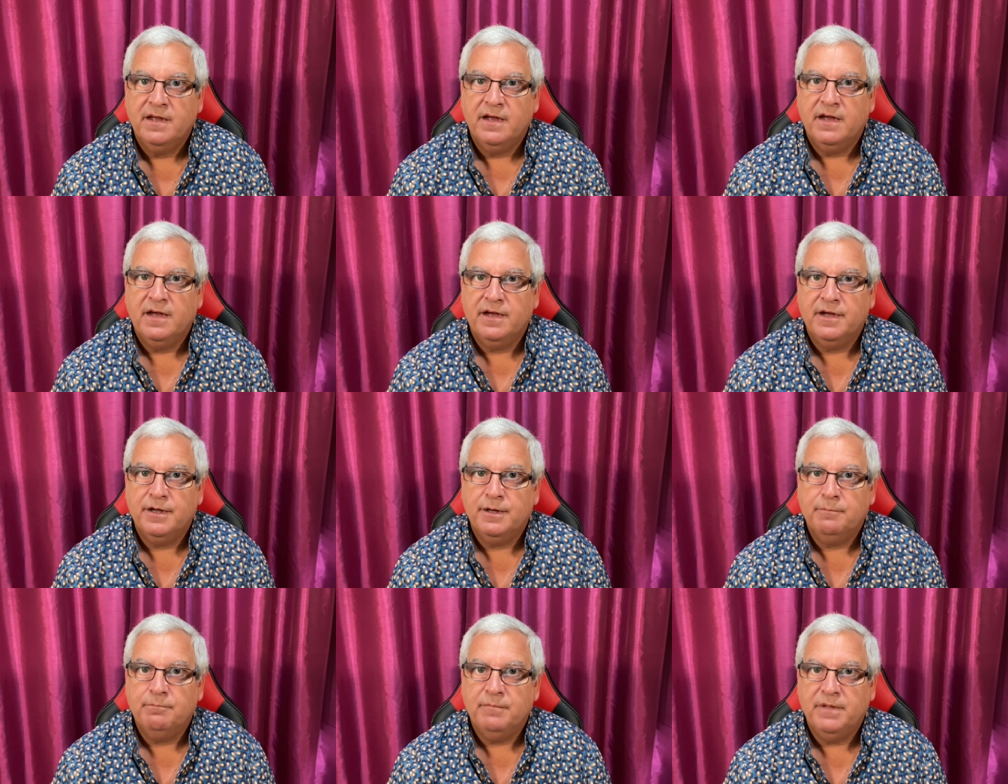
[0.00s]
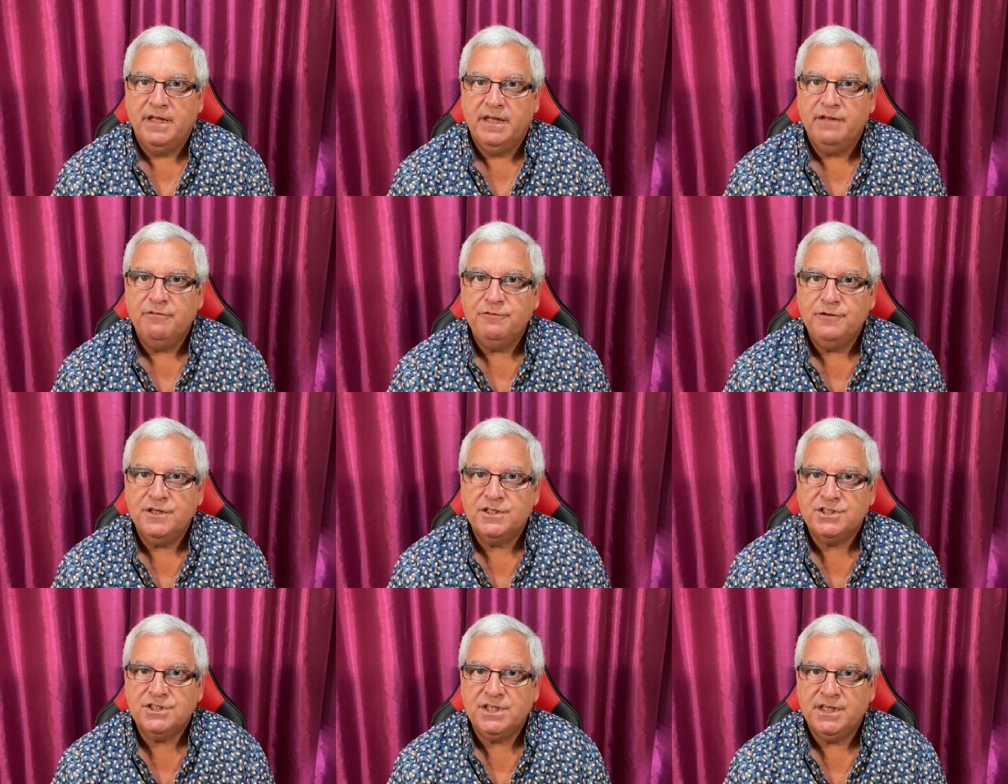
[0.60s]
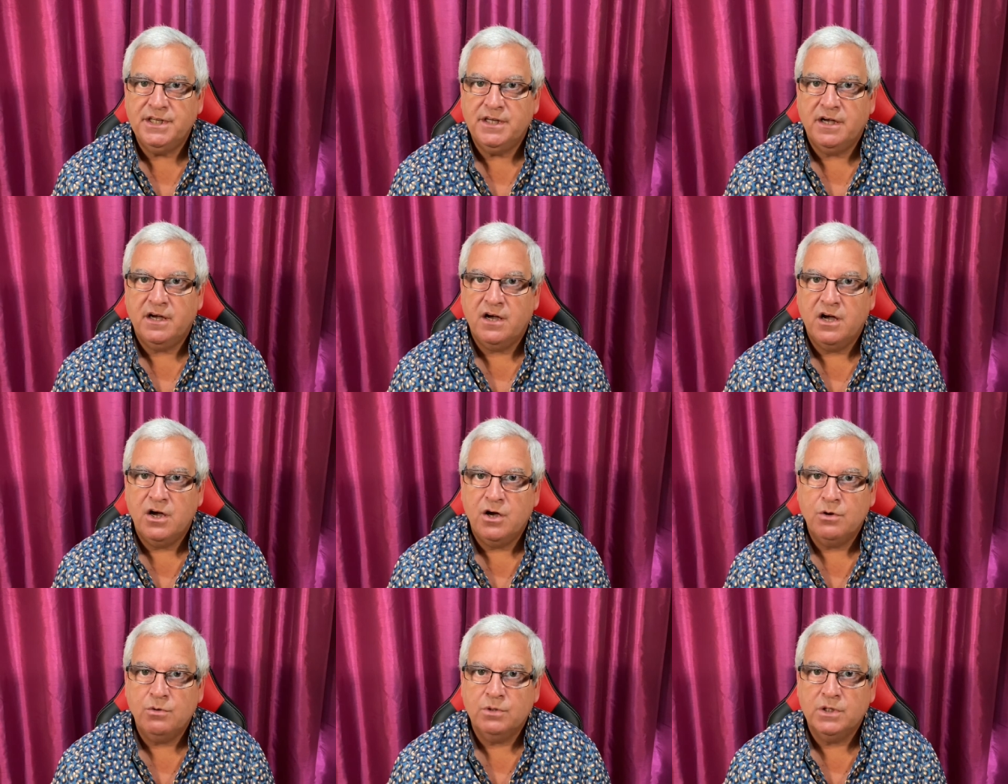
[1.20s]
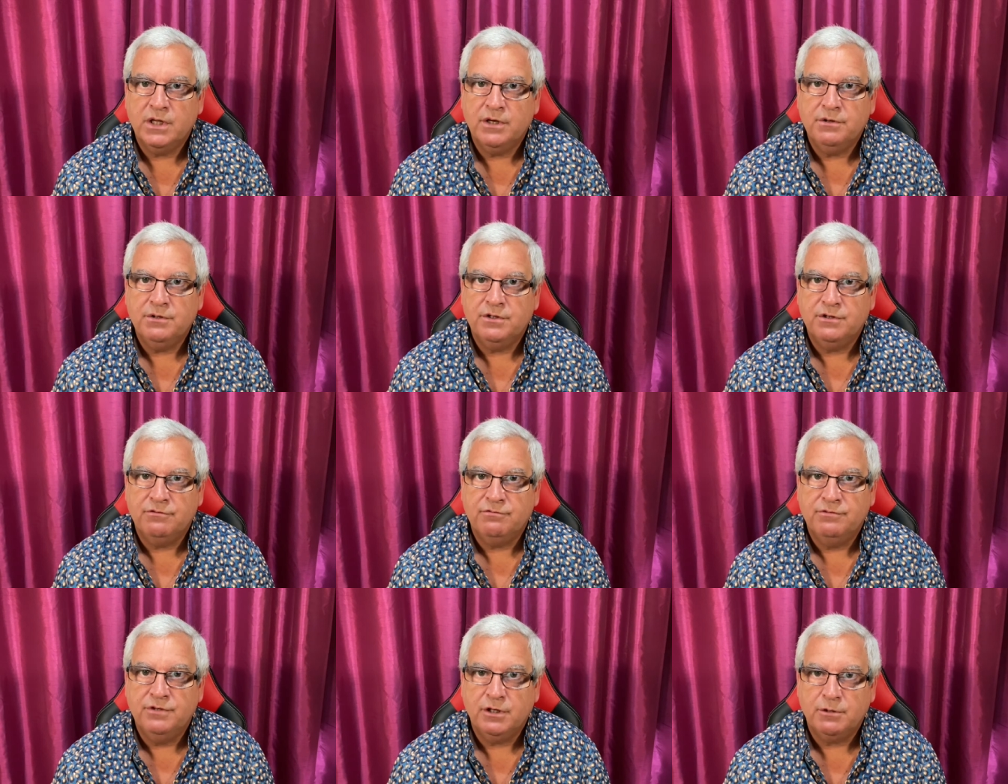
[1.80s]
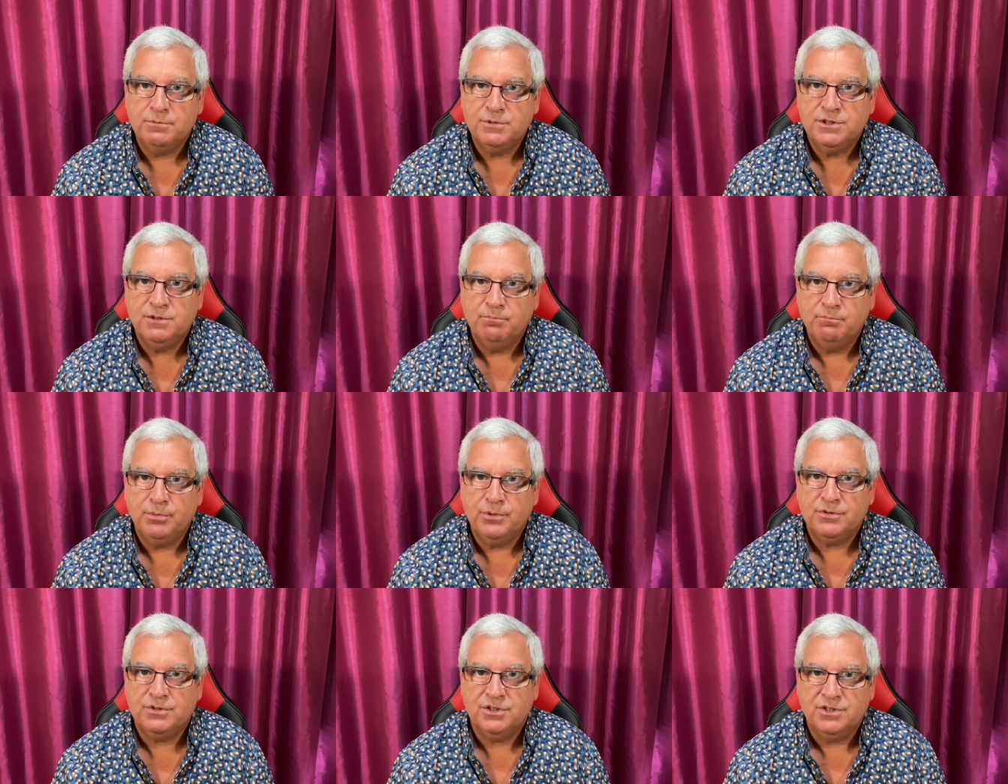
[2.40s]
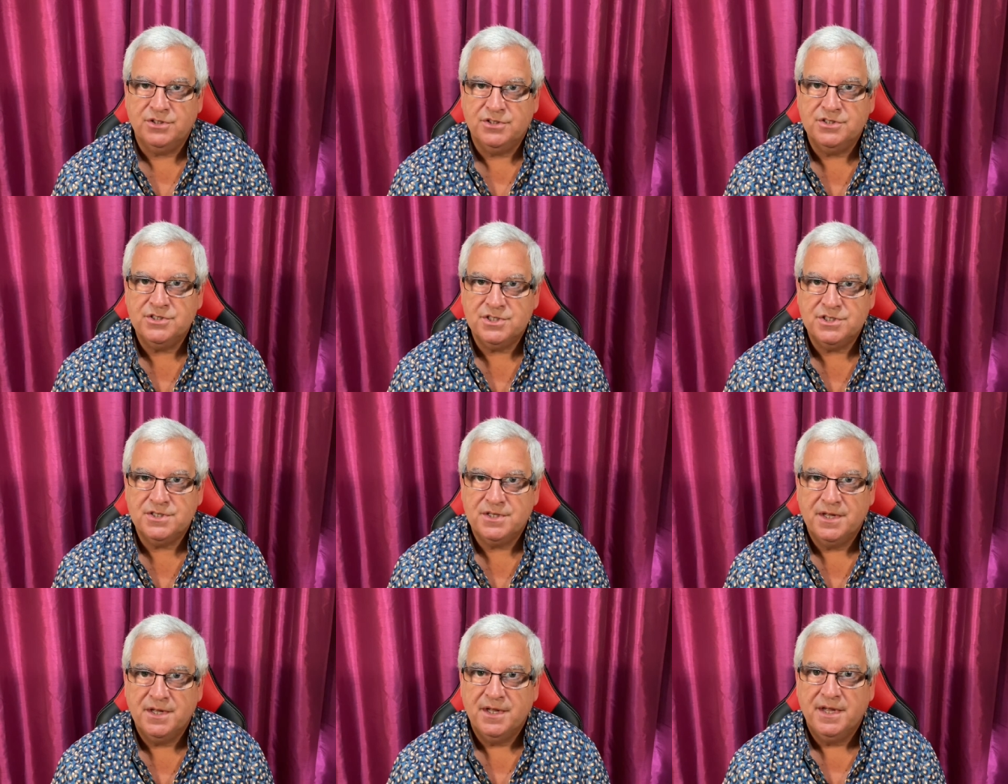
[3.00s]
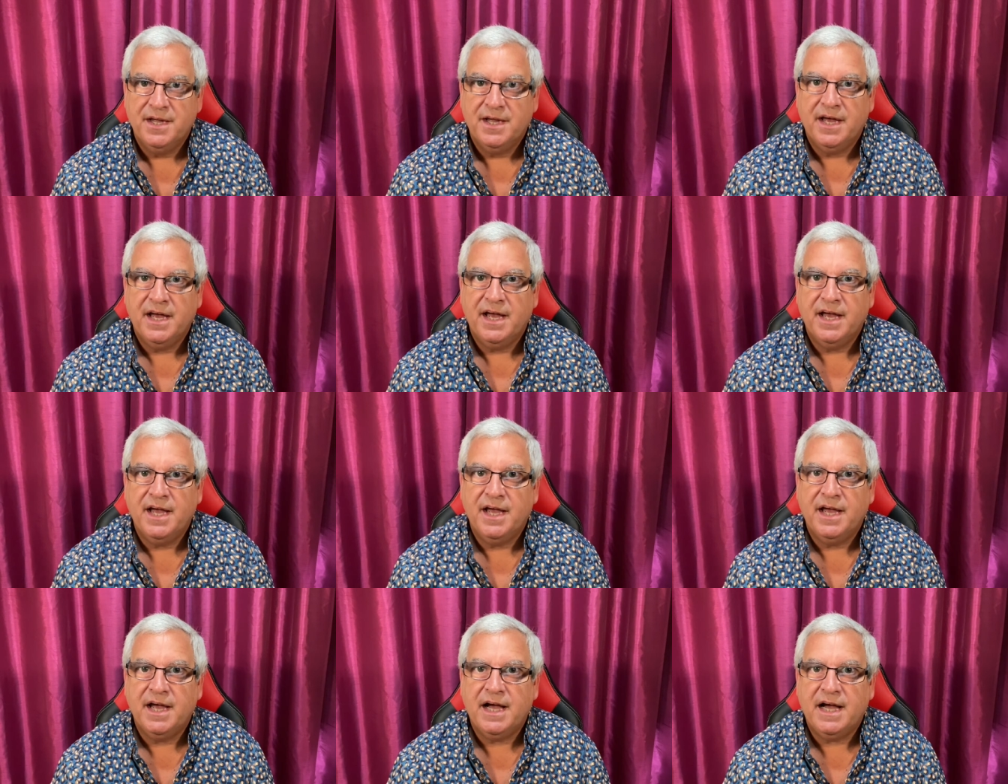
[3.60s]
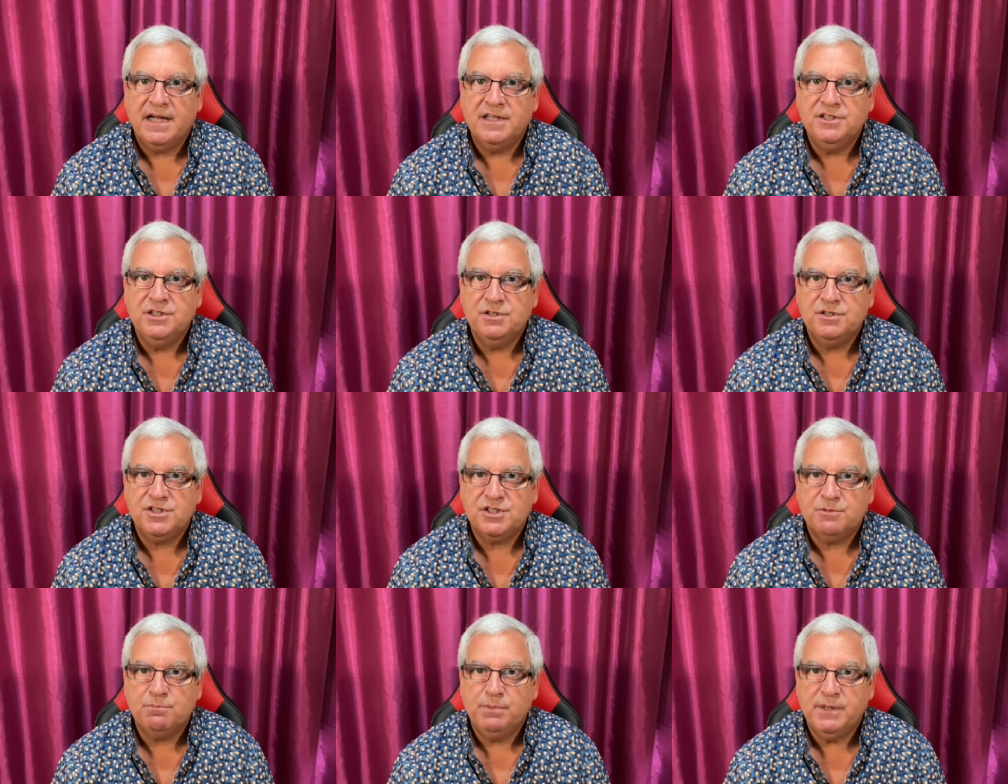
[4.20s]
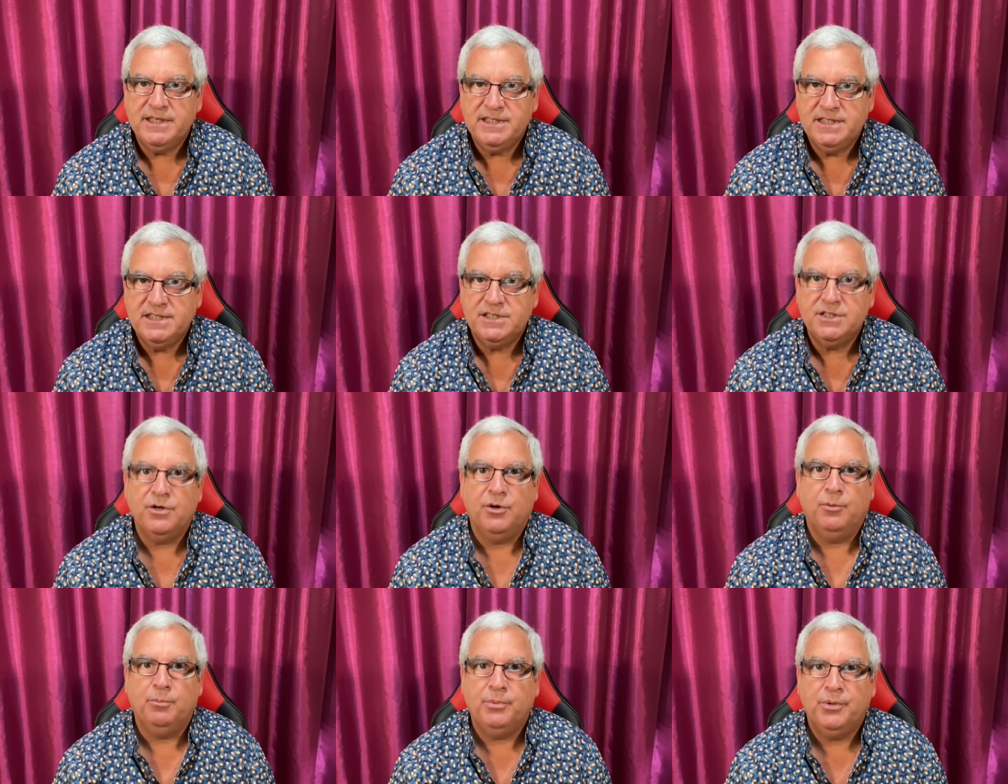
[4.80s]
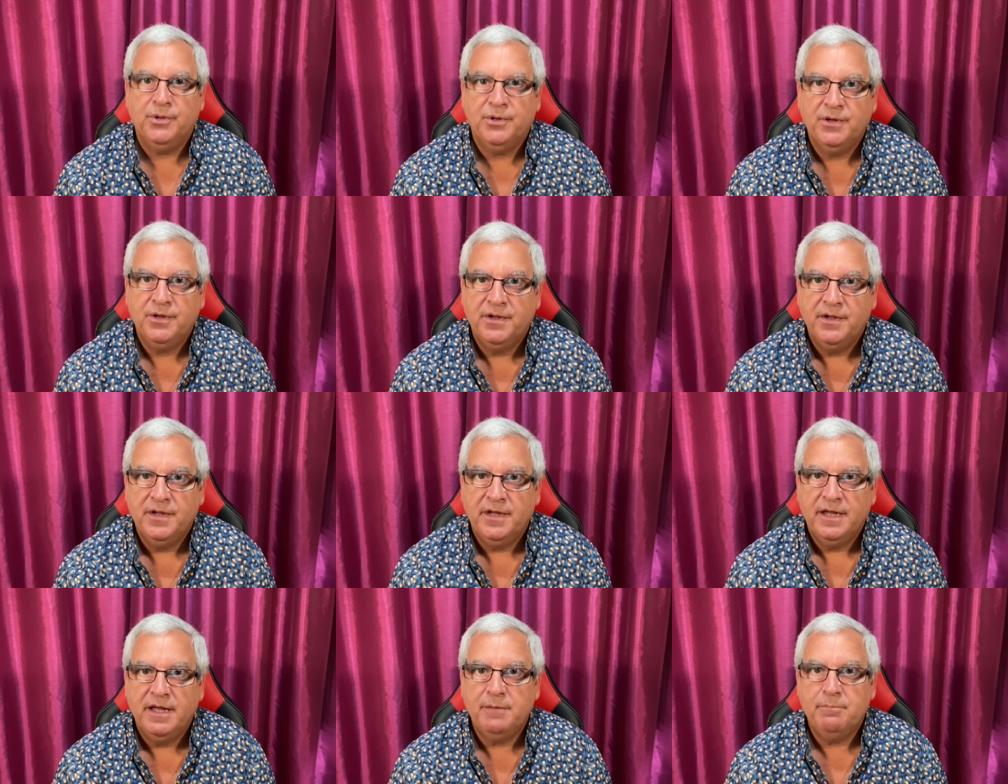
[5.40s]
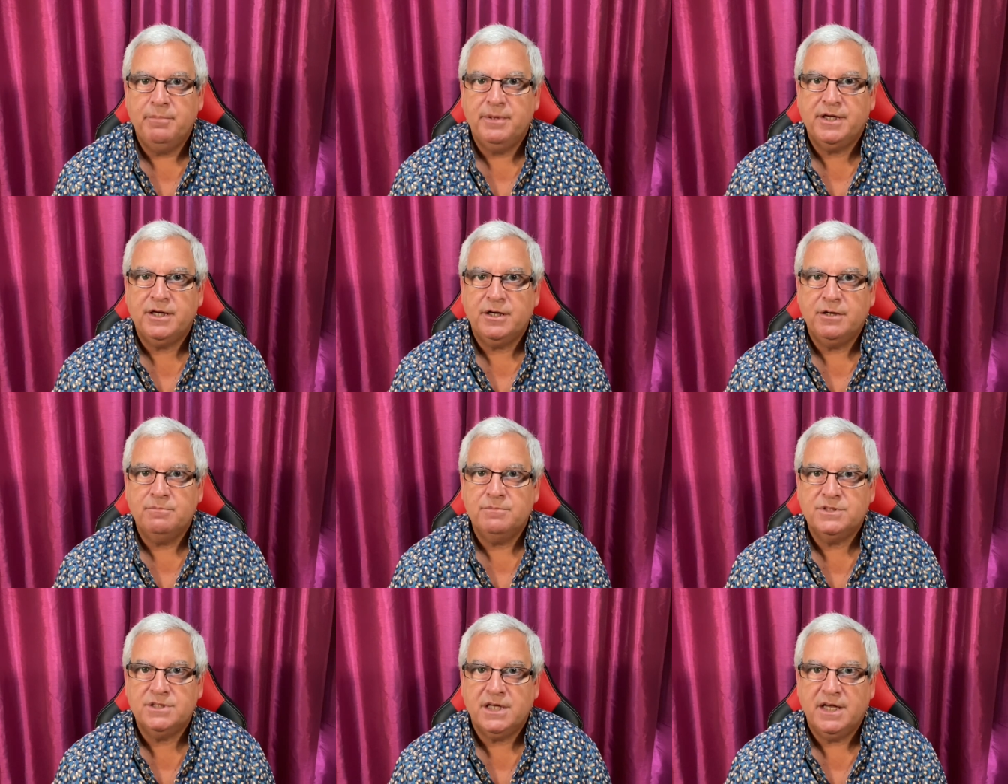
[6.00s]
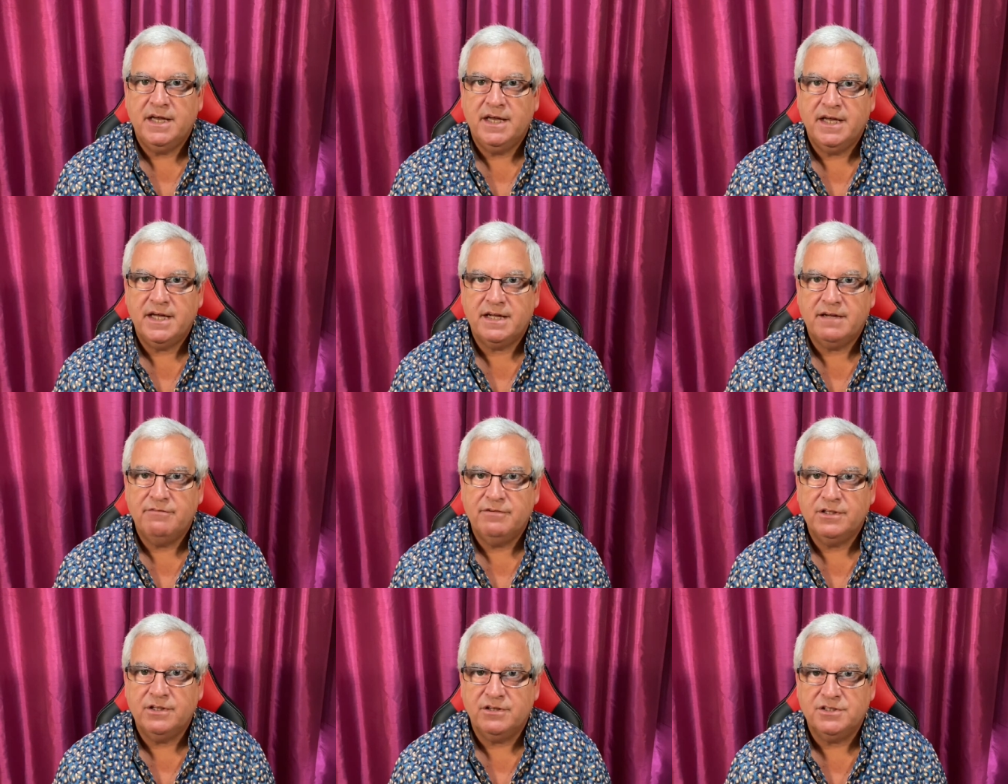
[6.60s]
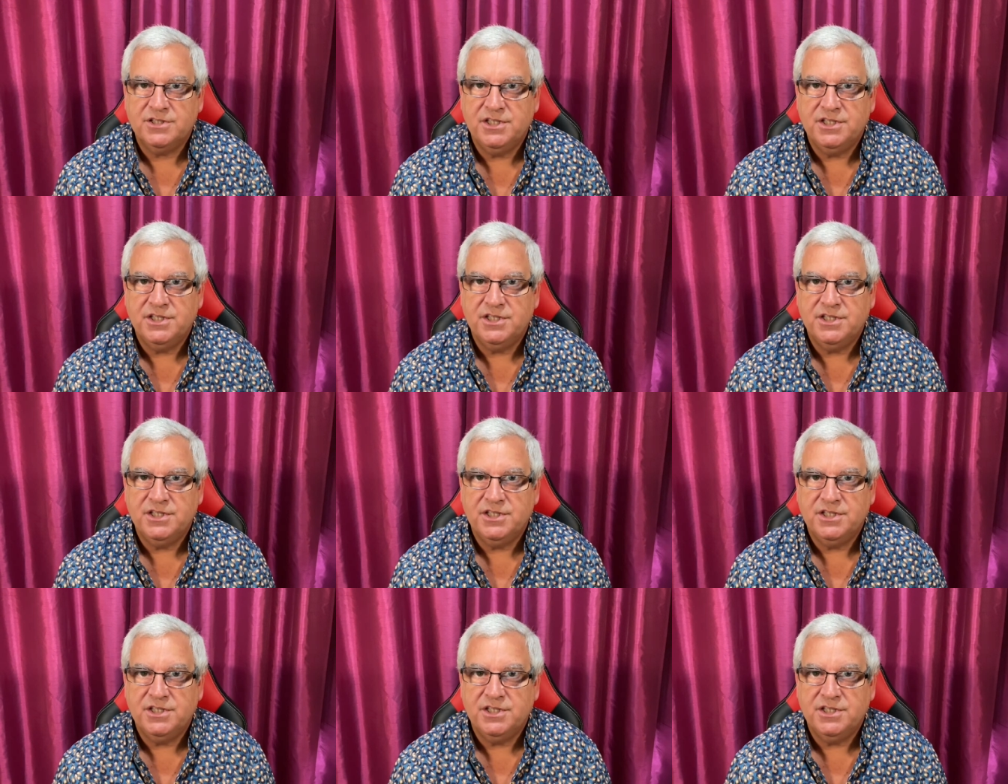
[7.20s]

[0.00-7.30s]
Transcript: If you see a whole load of knobs and buttons and you split it up, it becomes a heck of a lot